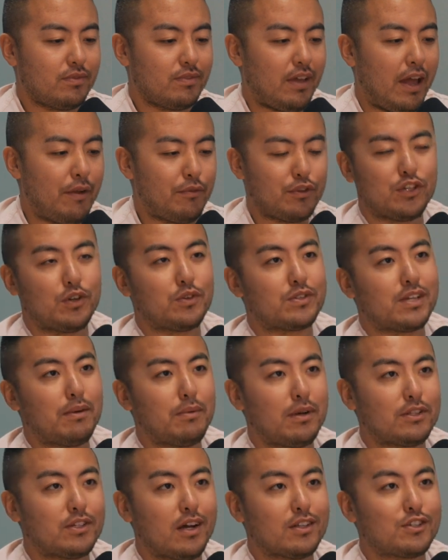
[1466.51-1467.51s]
every single time
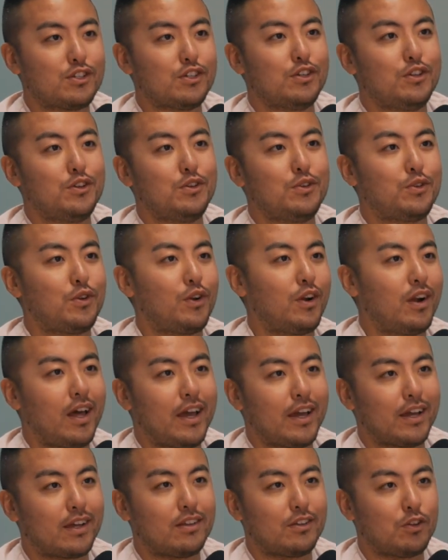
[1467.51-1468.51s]
I talk to you, you're like,